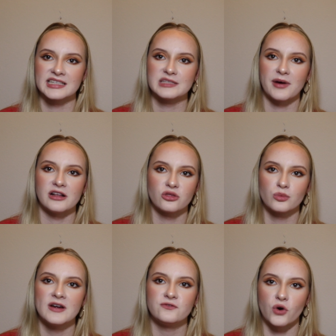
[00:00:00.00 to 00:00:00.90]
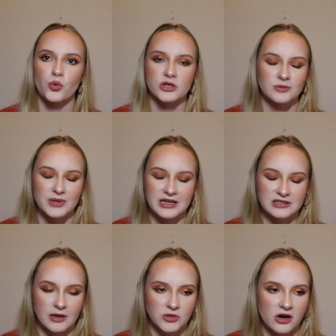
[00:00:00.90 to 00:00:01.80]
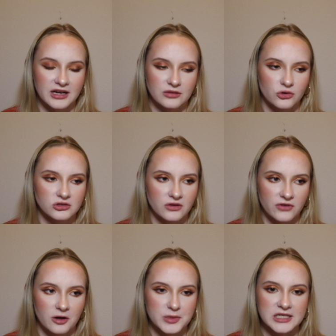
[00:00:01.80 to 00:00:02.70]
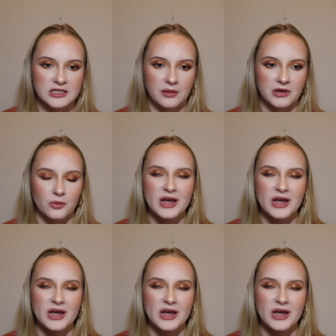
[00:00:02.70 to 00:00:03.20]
despite 3 forwards being subbed on and Roosevelt being subbed on.